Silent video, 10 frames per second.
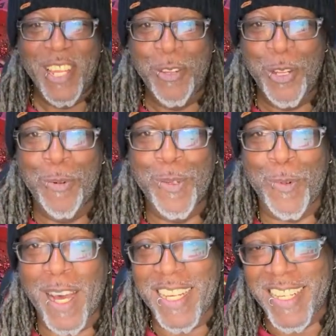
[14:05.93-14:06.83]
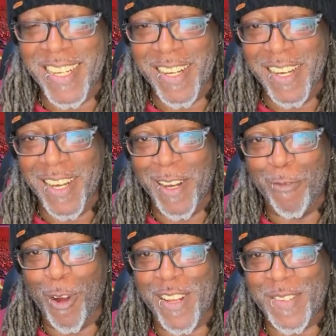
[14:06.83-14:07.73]
You was watching
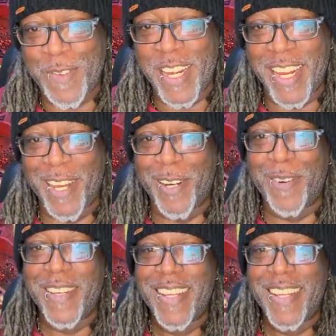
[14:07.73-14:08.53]
Ross video.